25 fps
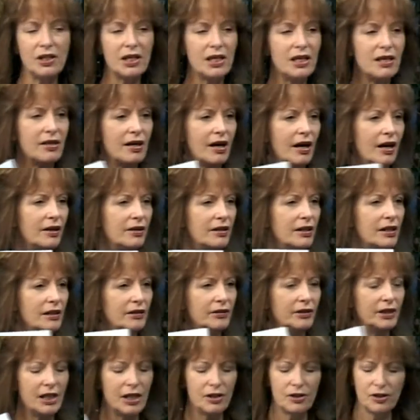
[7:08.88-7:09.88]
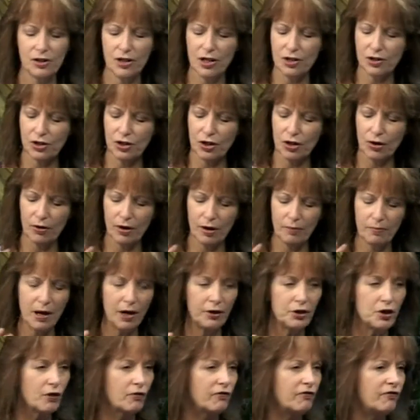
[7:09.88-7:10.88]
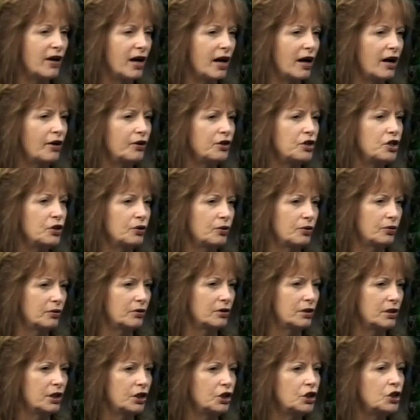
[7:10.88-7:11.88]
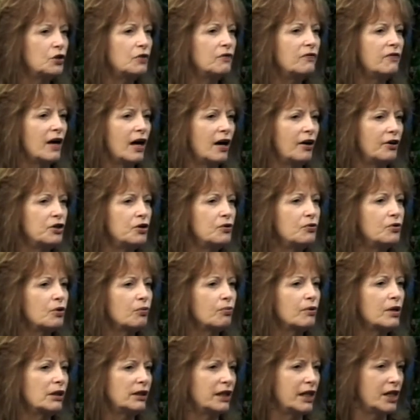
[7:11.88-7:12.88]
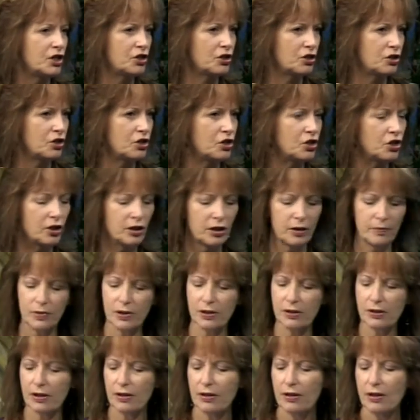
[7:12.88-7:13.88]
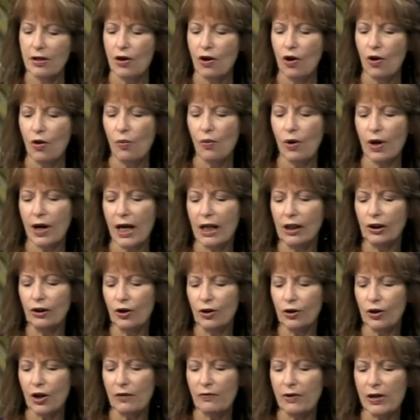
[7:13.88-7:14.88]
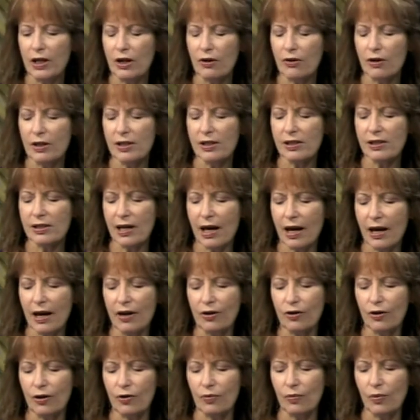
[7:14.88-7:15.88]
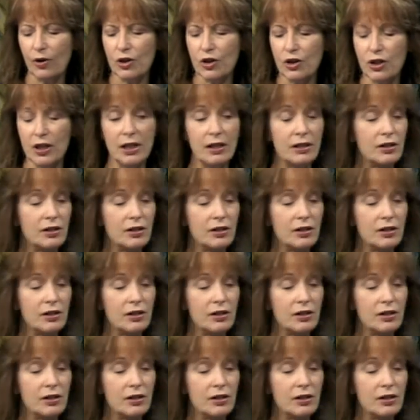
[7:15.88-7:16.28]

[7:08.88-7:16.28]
that it sits there about your value. You value the relationships. When I look over here at Saturn, which is